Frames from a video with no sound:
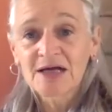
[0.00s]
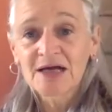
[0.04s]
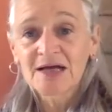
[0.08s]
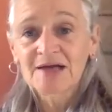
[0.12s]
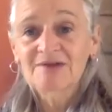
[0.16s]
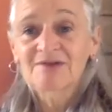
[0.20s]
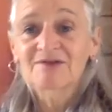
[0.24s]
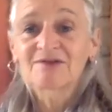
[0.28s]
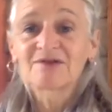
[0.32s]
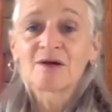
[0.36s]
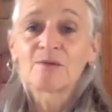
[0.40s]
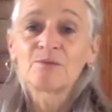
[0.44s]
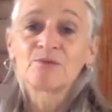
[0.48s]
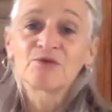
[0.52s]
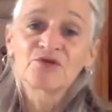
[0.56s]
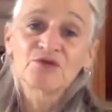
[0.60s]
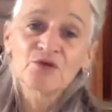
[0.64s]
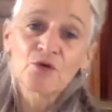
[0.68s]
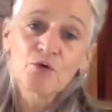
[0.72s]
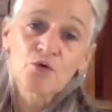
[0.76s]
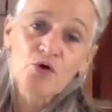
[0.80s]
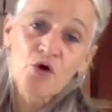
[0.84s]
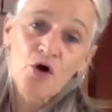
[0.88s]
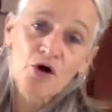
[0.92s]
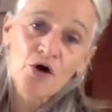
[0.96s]
at some
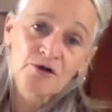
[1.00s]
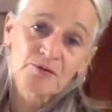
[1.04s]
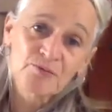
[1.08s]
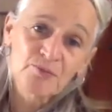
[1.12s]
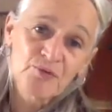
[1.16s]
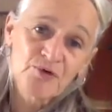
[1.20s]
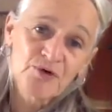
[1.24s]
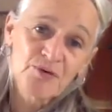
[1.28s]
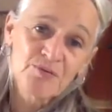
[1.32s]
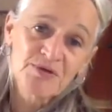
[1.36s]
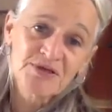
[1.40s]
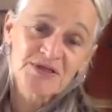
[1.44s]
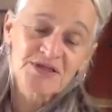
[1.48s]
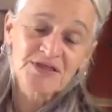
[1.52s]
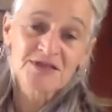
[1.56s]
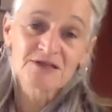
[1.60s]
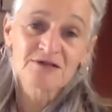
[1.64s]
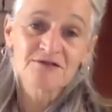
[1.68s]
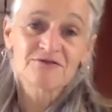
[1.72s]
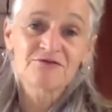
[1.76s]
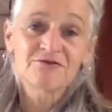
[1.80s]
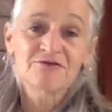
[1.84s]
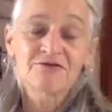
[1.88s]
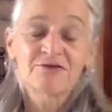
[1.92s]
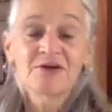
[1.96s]
so-called
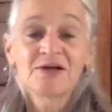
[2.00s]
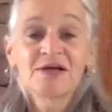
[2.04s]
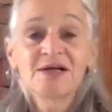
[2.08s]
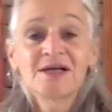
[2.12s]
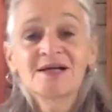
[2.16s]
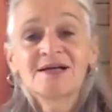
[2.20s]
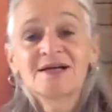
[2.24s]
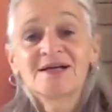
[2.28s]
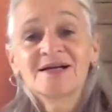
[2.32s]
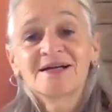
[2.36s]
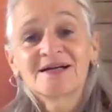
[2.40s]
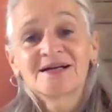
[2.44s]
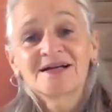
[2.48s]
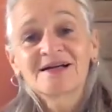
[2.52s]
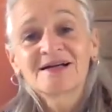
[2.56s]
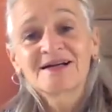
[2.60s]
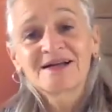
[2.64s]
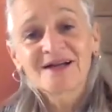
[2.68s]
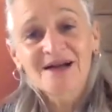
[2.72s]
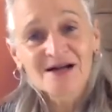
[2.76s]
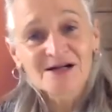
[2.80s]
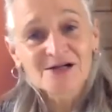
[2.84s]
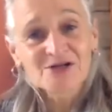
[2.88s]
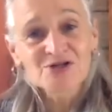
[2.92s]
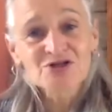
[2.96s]
primitive
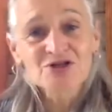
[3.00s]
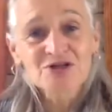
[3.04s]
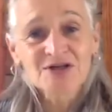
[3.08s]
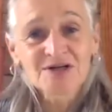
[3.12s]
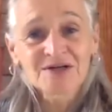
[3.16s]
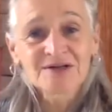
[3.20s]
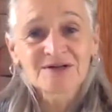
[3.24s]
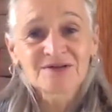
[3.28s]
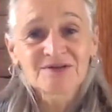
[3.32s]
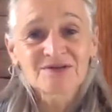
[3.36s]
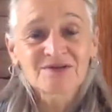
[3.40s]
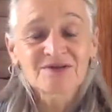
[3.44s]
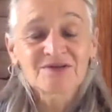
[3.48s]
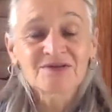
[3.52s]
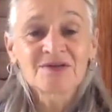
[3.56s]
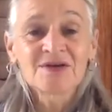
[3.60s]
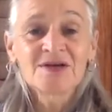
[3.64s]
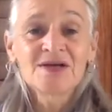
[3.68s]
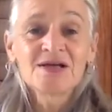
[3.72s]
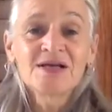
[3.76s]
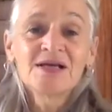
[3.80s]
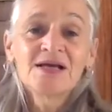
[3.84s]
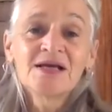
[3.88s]
cultures.